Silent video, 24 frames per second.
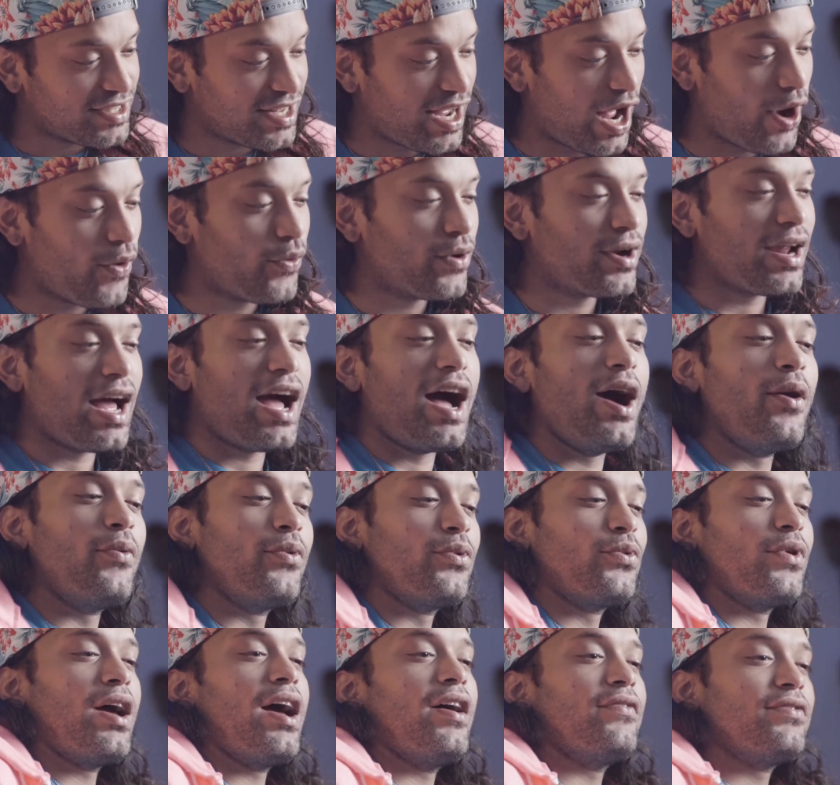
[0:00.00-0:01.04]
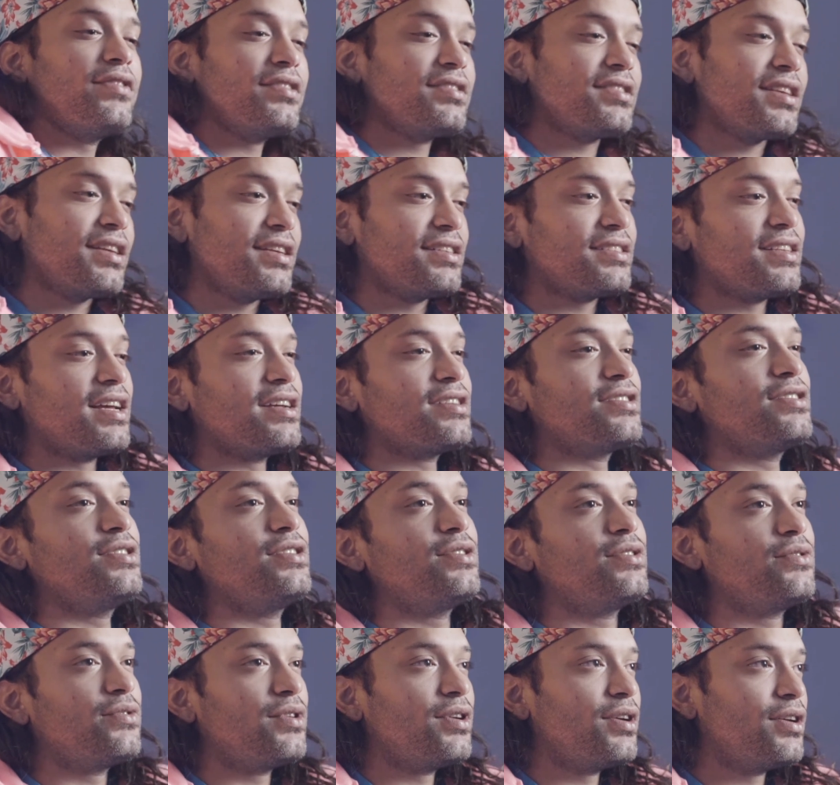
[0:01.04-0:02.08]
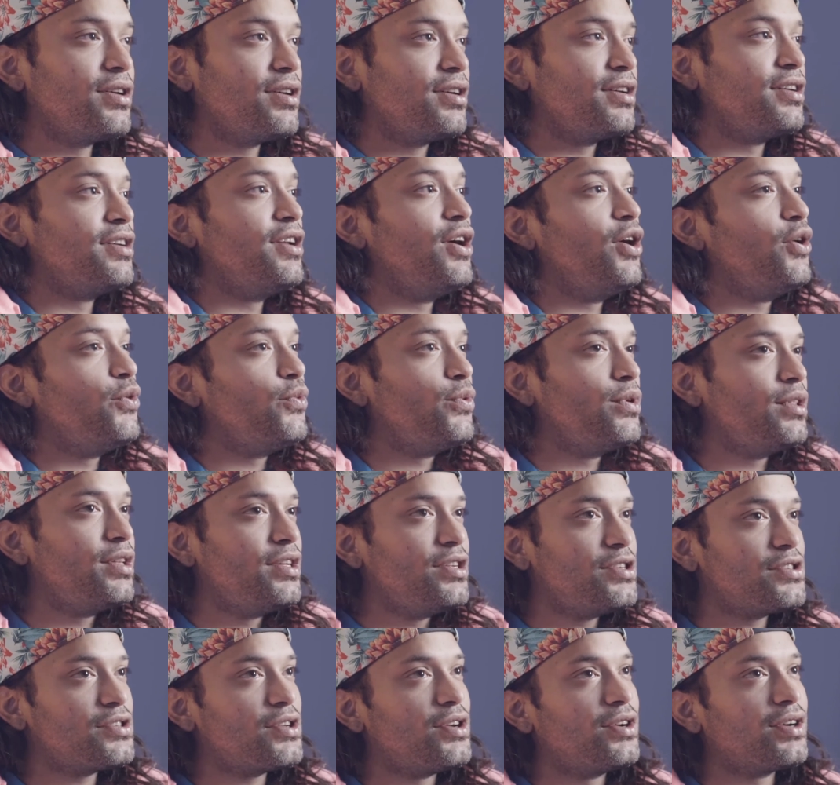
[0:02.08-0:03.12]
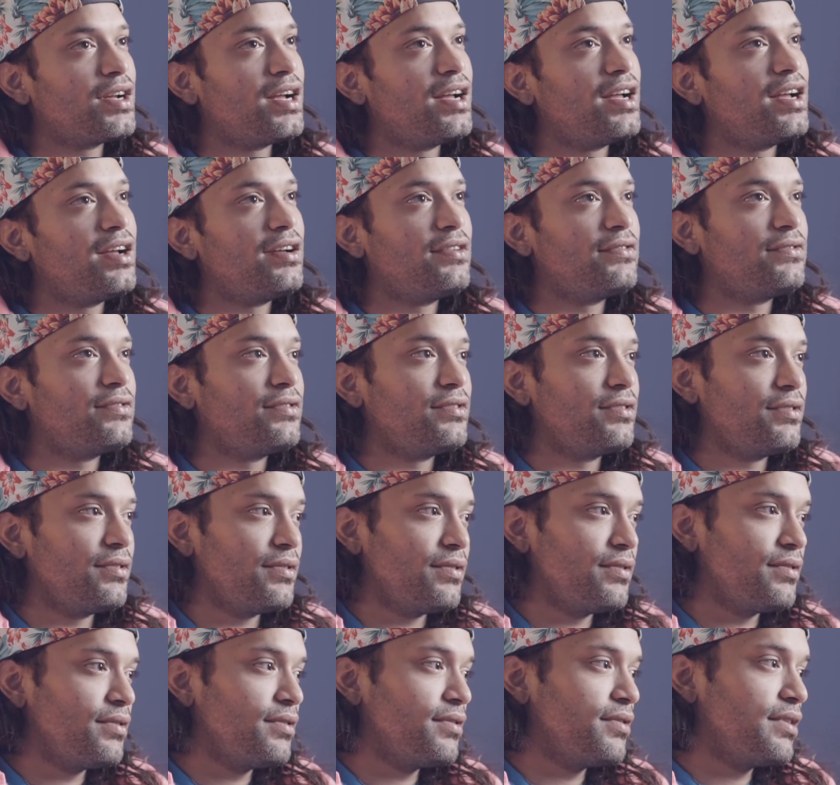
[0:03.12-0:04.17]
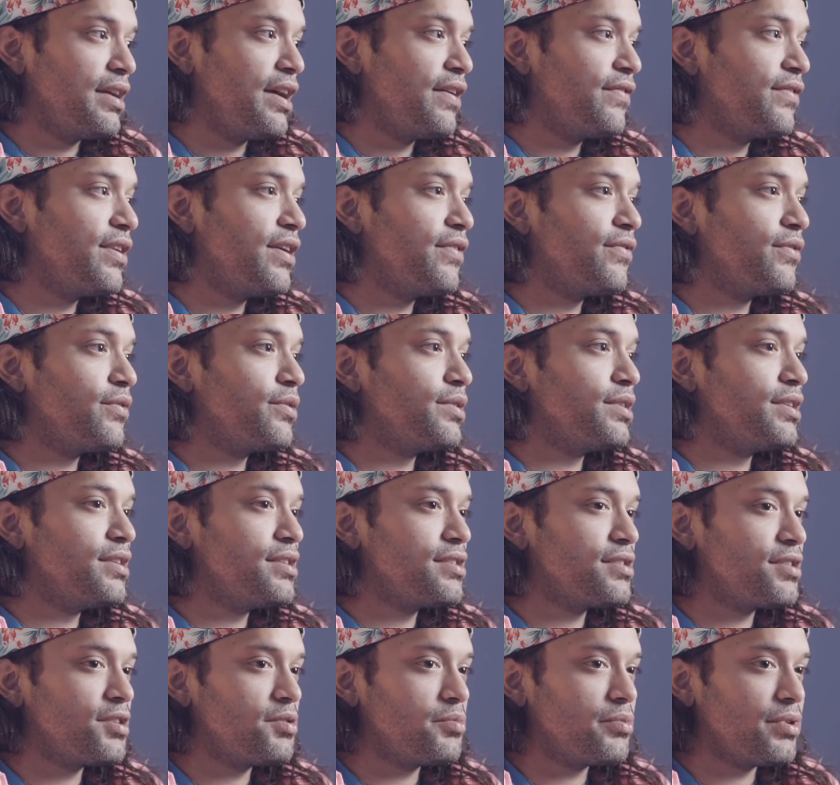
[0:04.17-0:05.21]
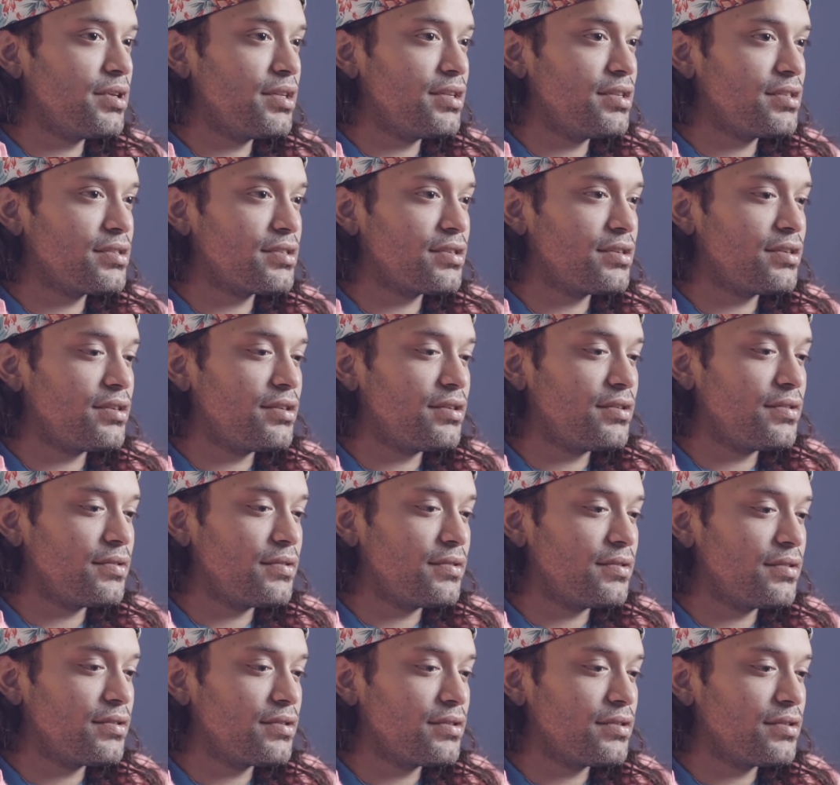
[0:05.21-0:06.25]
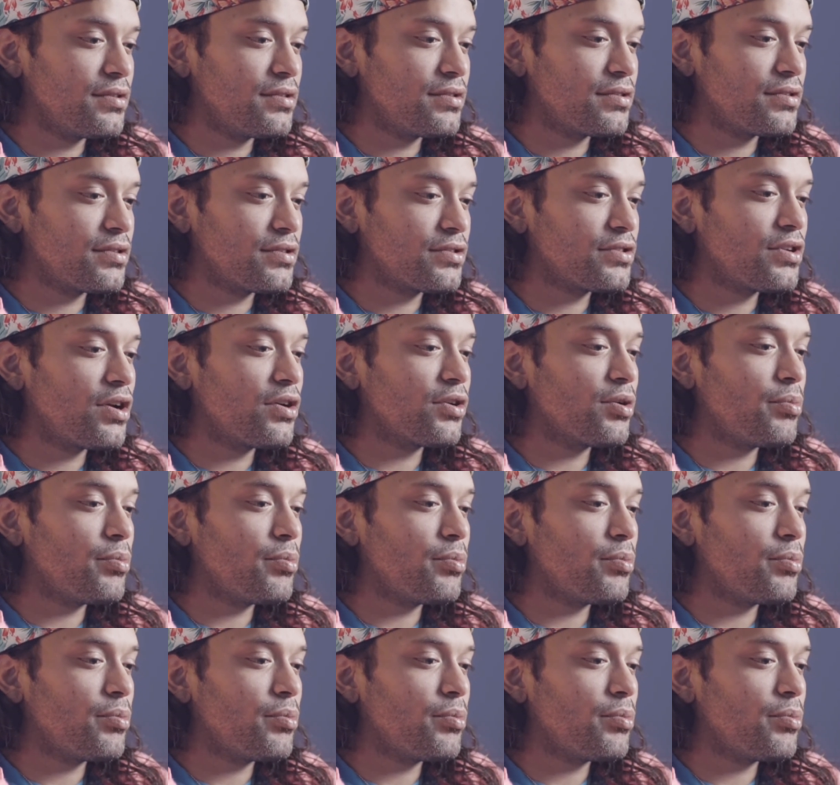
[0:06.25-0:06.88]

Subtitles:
actually, I would have to say it's actually an unreleased song I have. I've never released it, and it's a song